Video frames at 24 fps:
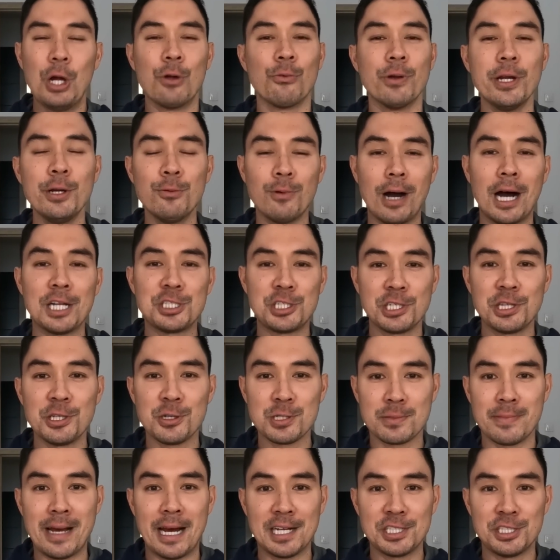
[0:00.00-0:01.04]
Rewatching those
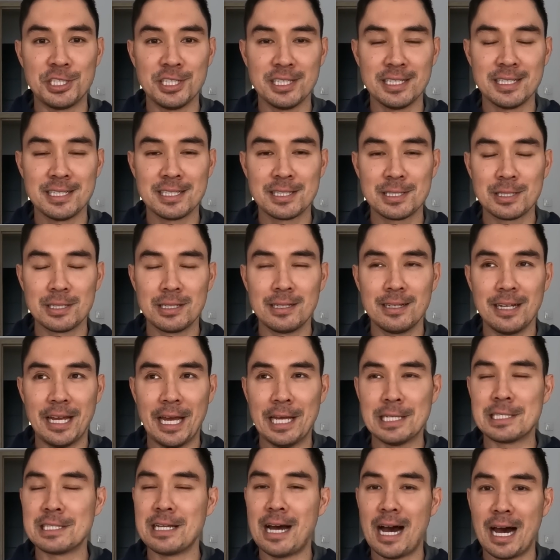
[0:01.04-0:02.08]
matches
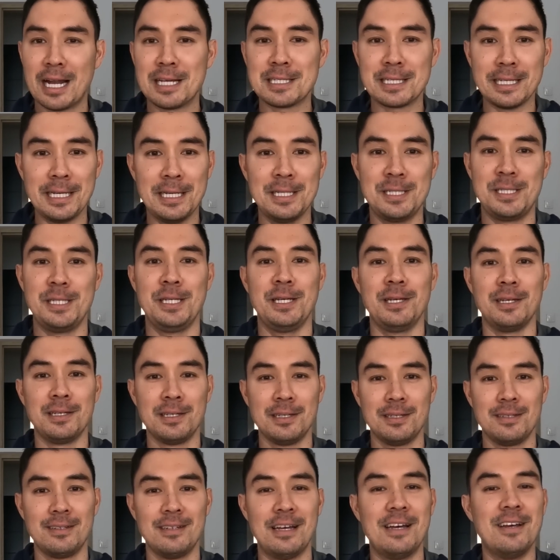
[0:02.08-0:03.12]
is not as easy
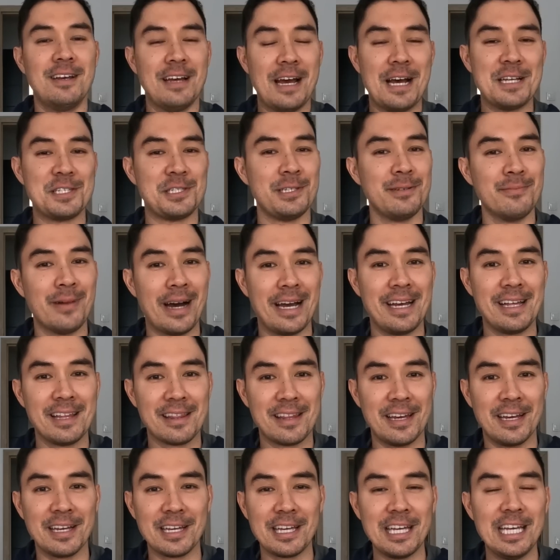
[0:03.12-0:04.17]
as you might
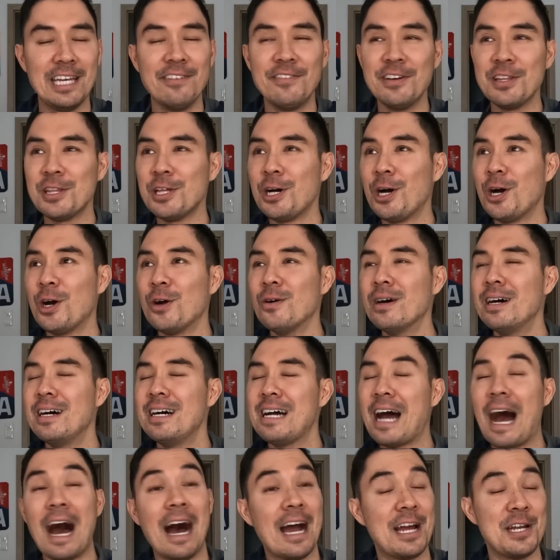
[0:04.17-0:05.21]
think. Even though
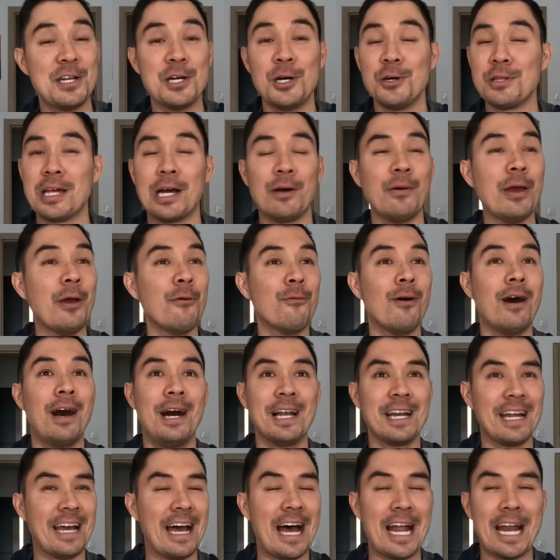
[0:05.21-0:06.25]
I know that we
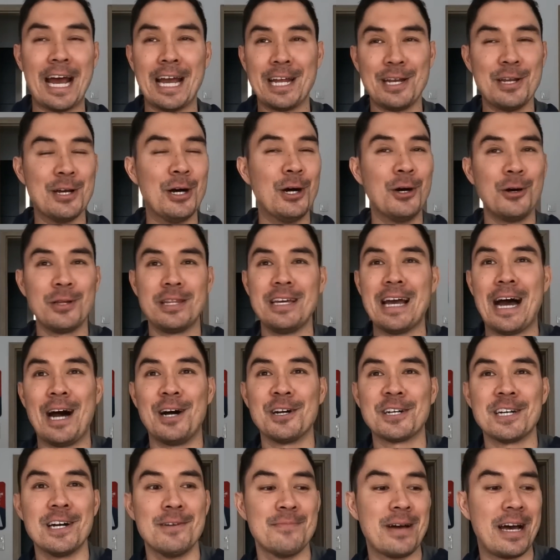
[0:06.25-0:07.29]
won and I know the
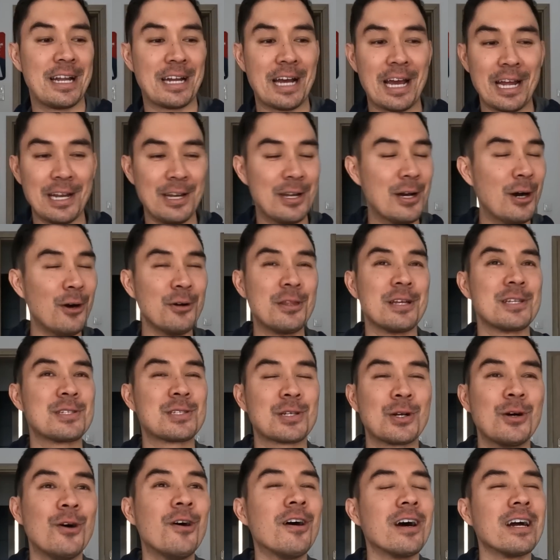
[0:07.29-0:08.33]
outcome and I know the
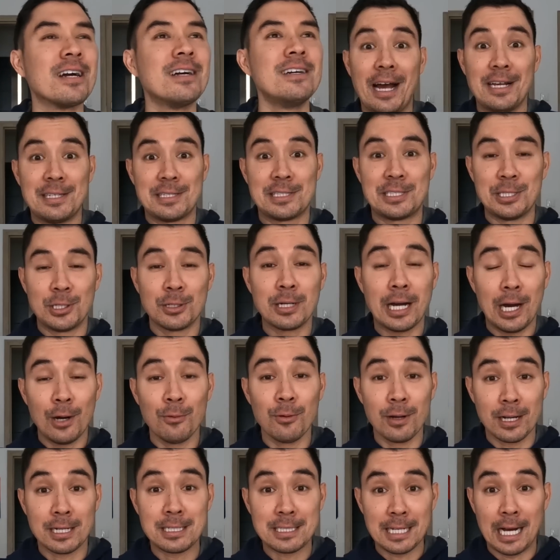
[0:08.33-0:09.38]
score, I still got
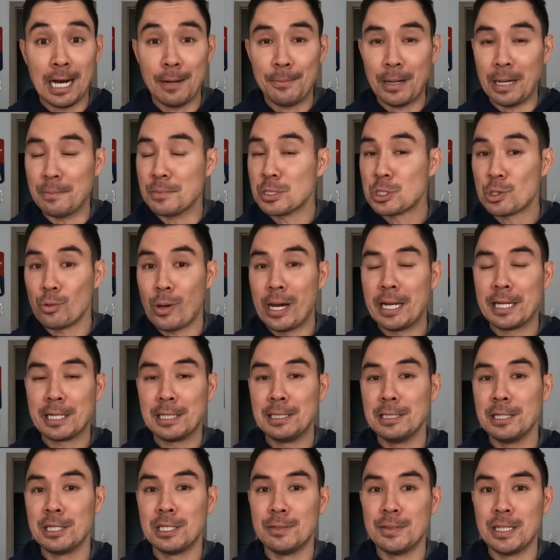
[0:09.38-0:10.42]
worked up. I'm sweating a
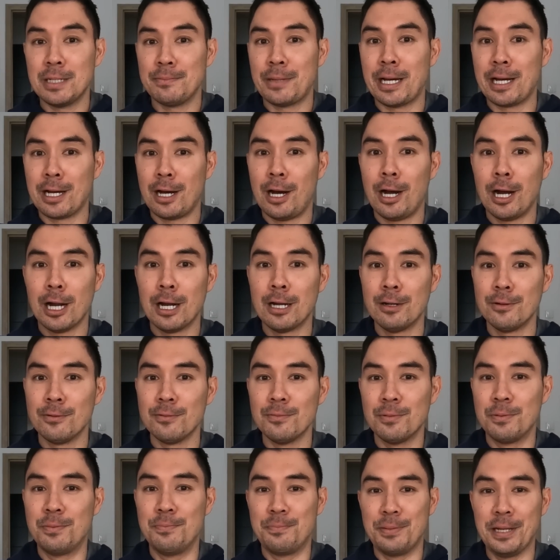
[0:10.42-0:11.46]
little bit. My
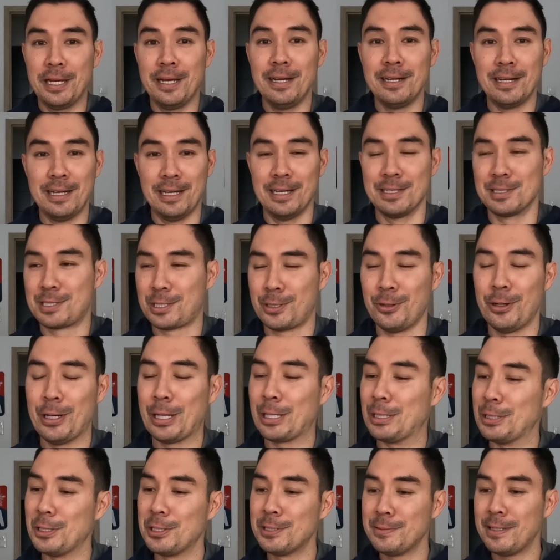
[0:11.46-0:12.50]
heartbeat is going
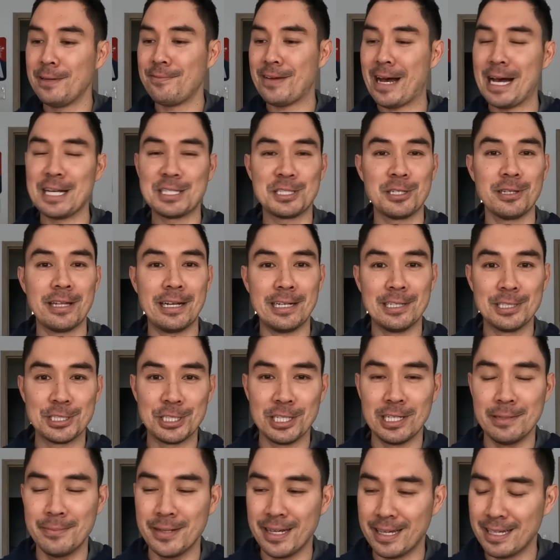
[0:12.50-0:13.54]
a little bit faster than it
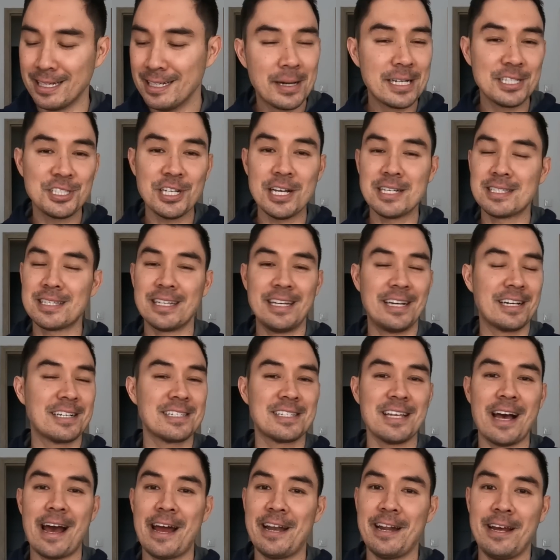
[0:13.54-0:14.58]
should be, but it's just
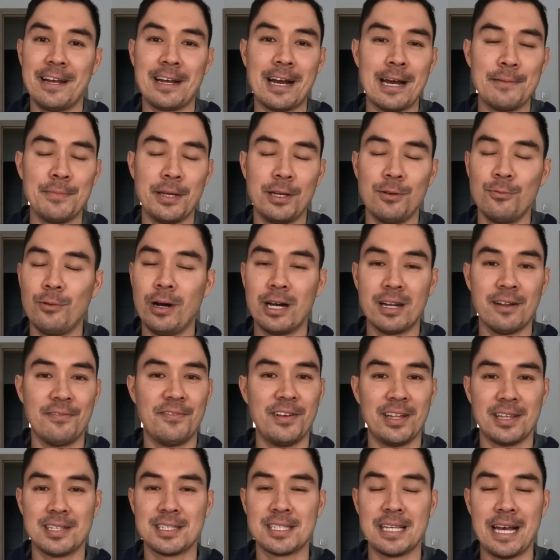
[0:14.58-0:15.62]
exciting. I mean, what a
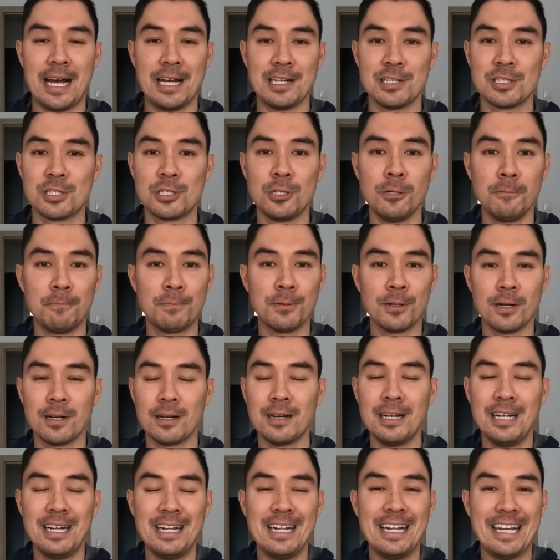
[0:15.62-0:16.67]
5th set,
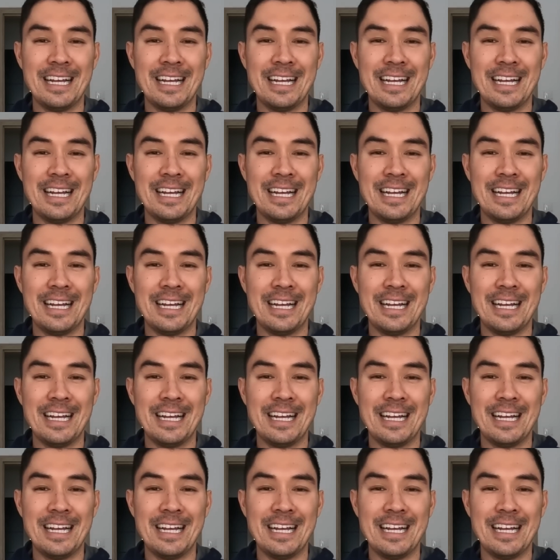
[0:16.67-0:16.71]
super